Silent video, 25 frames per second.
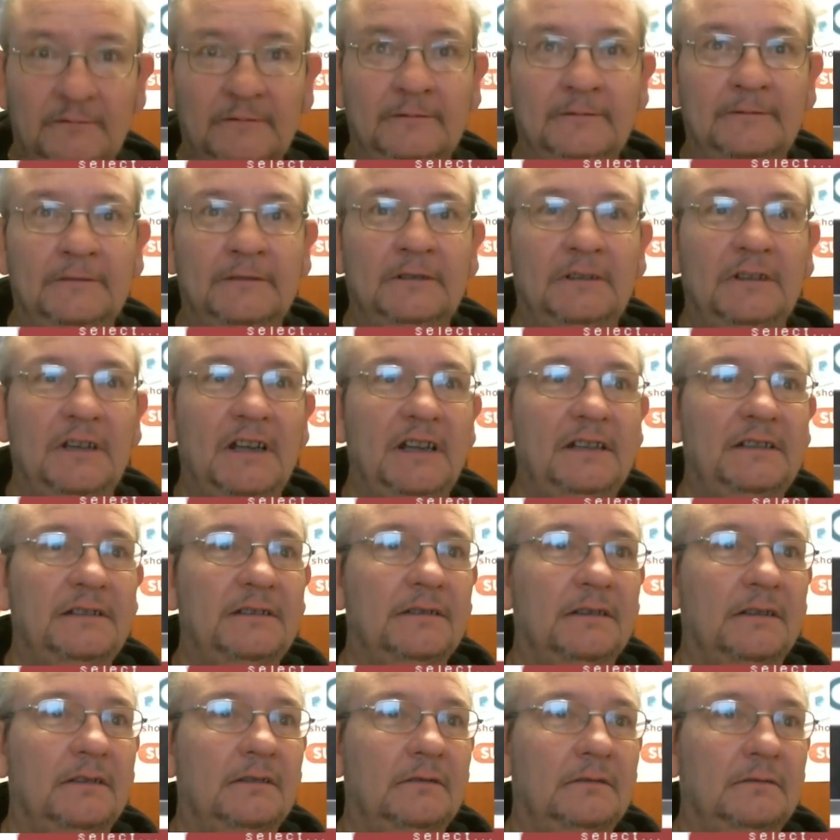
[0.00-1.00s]

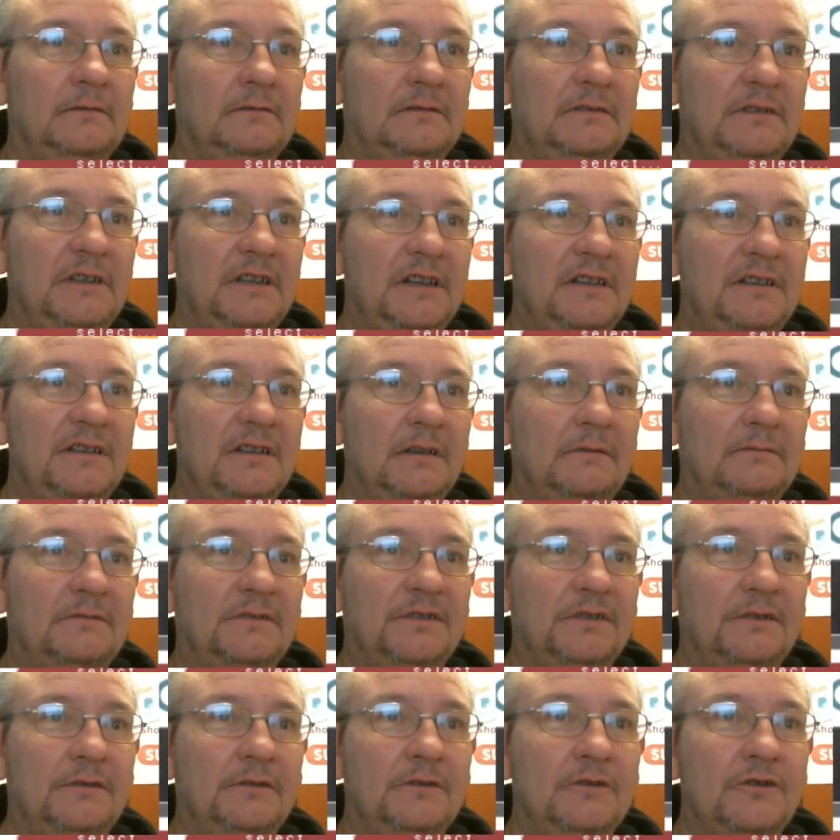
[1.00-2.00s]
Enter. Detailed
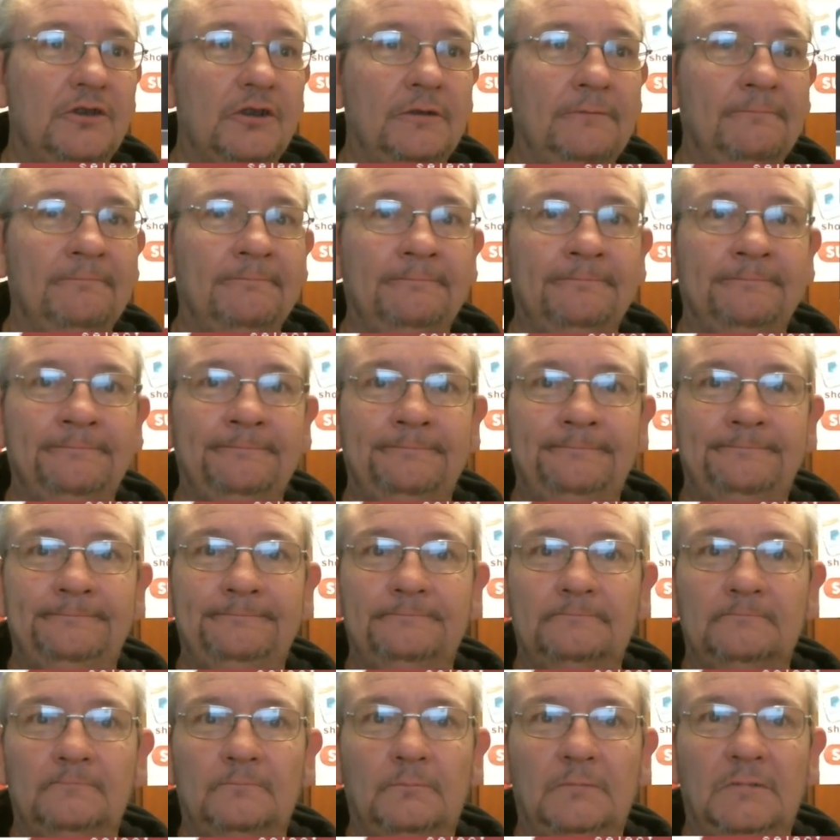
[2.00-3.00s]
search.
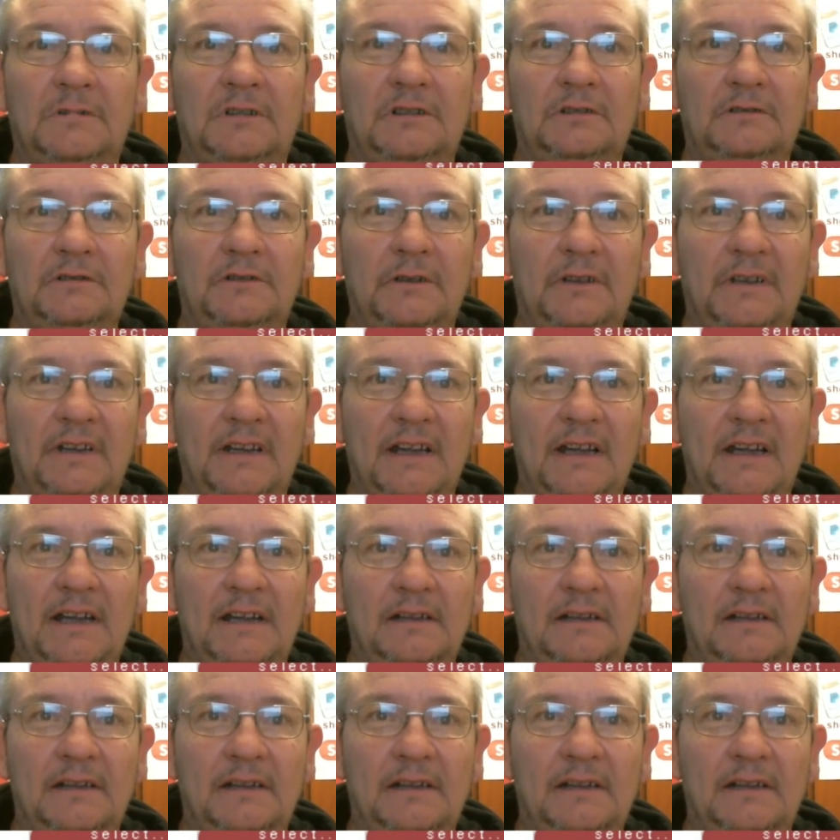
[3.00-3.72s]
Do it again.